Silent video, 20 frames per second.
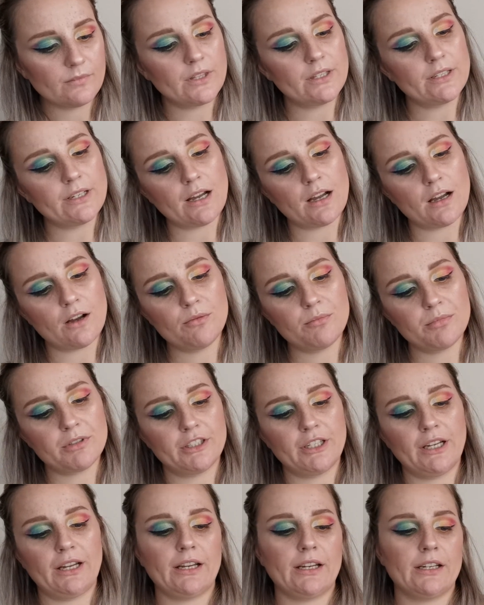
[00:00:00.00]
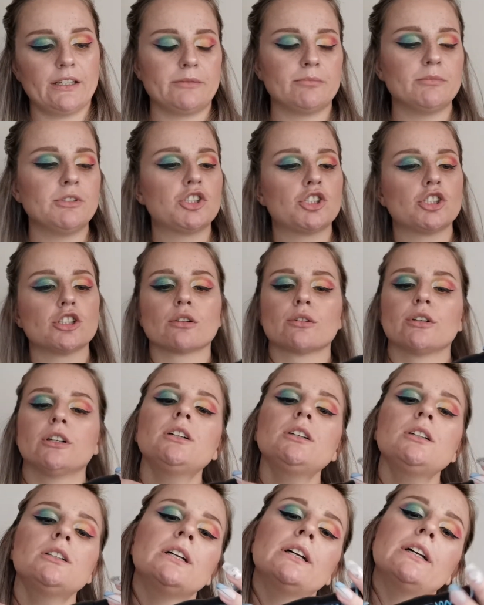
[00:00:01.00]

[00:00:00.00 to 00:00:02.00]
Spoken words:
now I'm gonna add mascara.